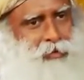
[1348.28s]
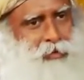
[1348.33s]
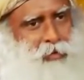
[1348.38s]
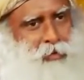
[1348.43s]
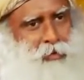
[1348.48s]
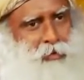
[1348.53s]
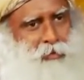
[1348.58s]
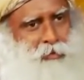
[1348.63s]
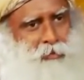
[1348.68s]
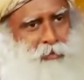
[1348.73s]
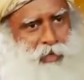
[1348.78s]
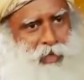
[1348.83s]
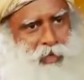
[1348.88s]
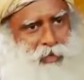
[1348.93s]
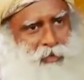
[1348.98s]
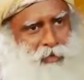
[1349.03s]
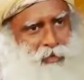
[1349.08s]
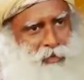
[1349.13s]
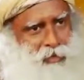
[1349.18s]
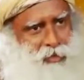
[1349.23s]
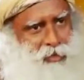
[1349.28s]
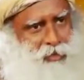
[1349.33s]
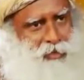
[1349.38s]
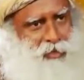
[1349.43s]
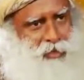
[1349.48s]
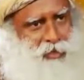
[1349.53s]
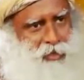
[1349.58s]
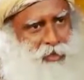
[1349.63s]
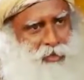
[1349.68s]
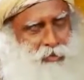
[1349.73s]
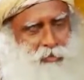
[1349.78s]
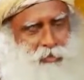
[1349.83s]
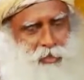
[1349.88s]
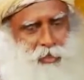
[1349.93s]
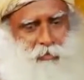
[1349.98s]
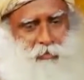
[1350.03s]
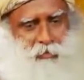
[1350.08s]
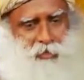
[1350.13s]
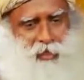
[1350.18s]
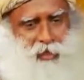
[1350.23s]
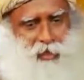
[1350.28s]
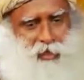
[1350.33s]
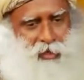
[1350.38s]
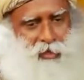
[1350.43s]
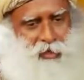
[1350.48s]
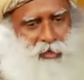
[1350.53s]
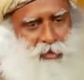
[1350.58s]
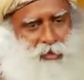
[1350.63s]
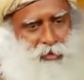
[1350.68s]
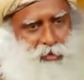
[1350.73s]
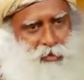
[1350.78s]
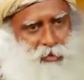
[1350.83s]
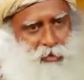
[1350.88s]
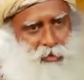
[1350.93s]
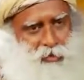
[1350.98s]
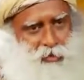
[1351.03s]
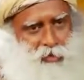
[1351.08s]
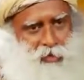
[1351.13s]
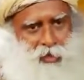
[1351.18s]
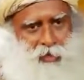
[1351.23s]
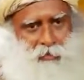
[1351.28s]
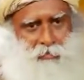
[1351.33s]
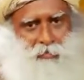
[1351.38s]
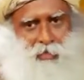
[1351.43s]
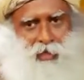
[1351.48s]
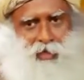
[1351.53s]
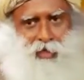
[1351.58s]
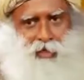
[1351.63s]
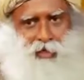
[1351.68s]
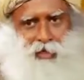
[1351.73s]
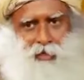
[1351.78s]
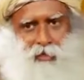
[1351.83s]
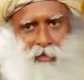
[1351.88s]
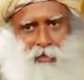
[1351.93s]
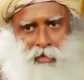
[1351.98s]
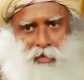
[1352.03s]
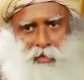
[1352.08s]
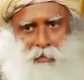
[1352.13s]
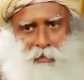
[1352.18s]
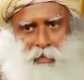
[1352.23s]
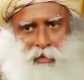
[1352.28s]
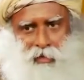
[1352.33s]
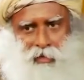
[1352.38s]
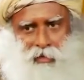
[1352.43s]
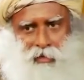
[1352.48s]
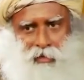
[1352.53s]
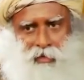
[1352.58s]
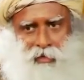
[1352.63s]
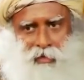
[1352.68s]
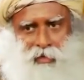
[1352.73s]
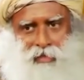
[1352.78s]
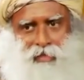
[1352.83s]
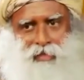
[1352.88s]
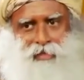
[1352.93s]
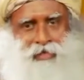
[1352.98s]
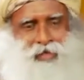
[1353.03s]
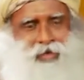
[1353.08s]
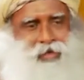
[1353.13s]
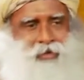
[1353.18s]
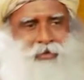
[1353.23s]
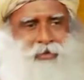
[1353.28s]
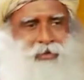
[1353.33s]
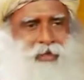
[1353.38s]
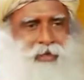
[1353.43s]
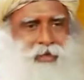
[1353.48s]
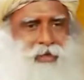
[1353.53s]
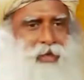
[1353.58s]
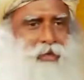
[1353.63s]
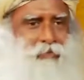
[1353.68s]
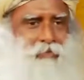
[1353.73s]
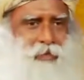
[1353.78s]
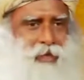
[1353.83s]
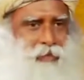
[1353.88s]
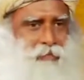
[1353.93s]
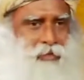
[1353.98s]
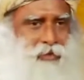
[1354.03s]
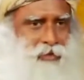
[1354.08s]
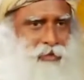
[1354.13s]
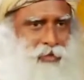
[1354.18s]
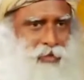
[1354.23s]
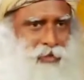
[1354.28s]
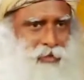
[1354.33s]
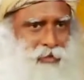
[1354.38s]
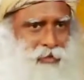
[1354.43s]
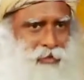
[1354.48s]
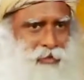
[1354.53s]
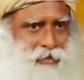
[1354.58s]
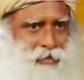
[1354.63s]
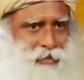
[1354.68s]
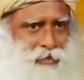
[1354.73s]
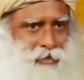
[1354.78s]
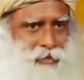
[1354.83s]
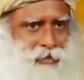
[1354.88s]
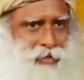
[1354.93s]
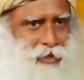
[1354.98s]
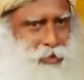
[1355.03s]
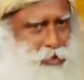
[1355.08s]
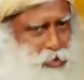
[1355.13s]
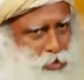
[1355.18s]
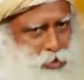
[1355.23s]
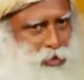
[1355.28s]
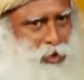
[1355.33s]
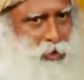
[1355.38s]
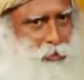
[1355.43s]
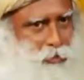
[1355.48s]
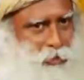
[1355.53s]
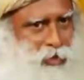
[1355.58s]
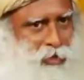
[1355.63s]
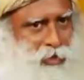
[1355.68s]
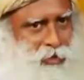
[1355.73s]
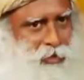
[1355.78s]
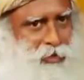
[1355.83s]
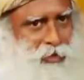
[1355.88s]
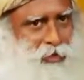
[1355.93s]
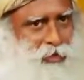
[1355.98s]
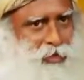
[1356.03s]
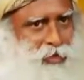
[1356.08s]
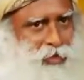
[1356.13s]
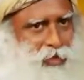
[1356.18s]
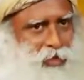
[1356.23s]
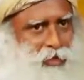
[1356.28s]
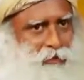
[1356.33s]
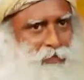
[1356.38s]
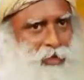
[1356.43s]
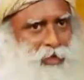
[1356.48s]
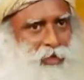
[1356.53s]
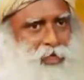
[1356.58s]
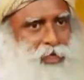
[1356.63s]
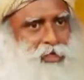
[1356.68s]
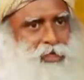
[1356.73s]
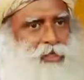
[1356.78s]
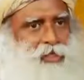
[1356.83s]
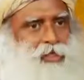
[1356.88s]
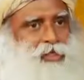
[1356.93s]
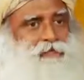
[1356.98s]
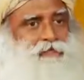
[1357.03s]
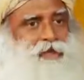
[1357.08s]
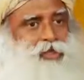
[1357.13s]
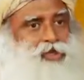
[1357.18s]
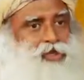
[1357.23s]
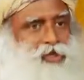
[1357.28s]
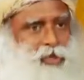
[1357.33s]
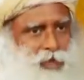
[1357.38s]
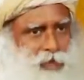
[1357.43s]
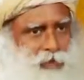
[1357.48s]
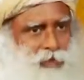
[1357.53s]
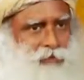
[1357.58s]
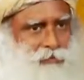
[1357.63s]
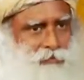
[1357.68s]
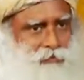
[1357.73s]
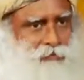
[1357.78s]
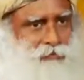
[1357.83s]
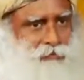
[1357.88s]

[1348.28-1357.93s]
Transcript: so, planting a tree, building a school, building a hospital is actually not my business. It should not be if the nation is functional.